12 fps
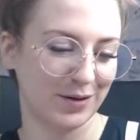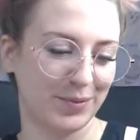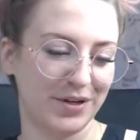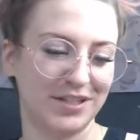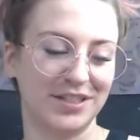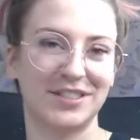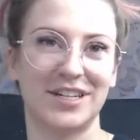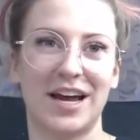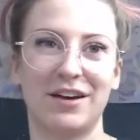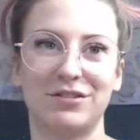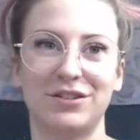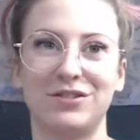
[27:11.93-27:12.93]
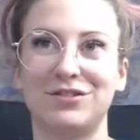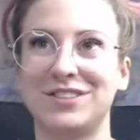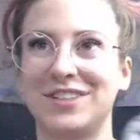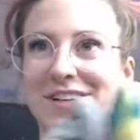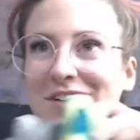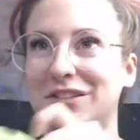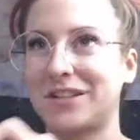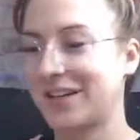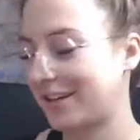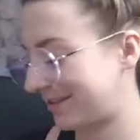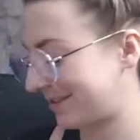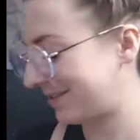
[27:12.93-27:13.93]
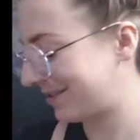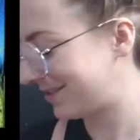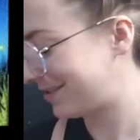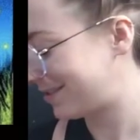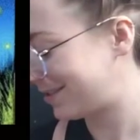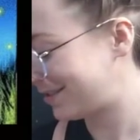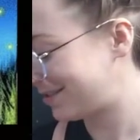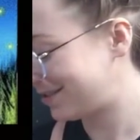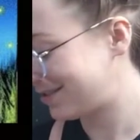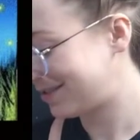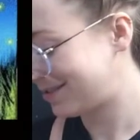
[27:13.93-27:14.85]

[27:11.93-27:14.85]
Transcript: opinions and avenues and everything.